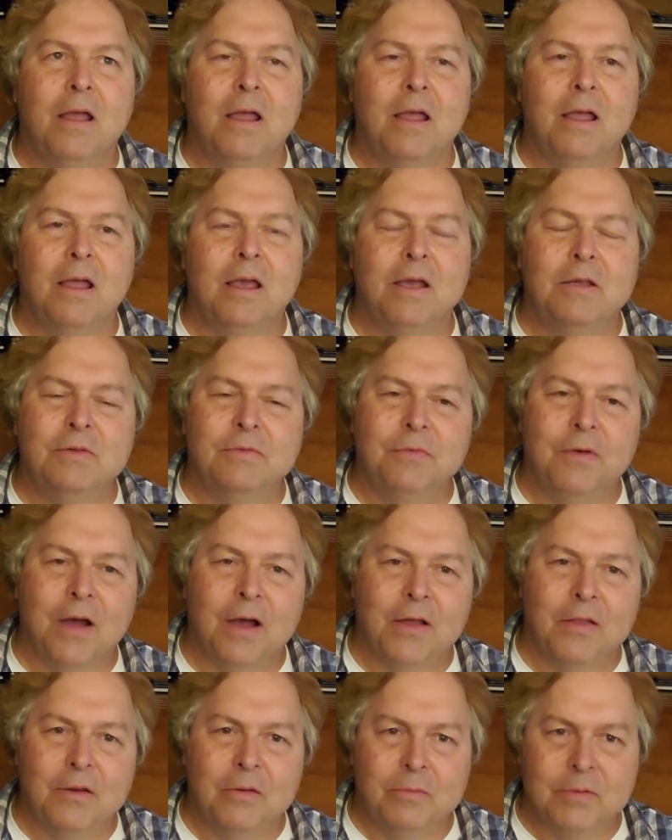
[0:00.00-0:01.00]
his
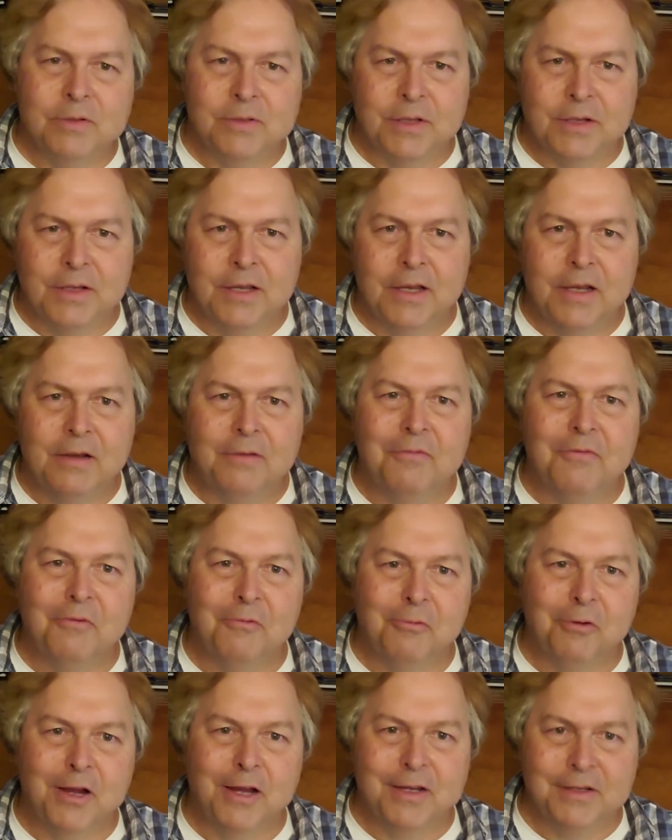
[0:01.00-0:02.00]
father was the king of
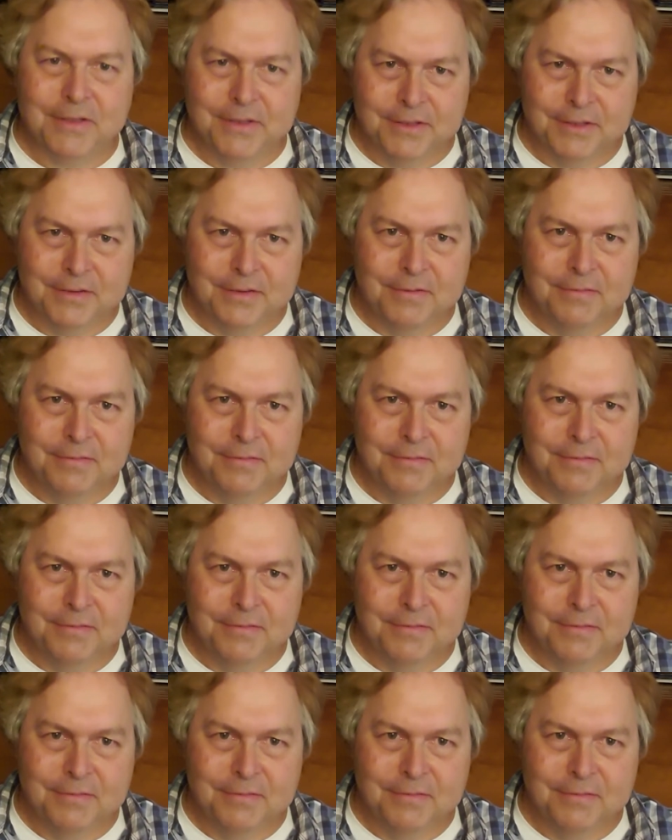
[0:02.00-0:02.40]
Greece.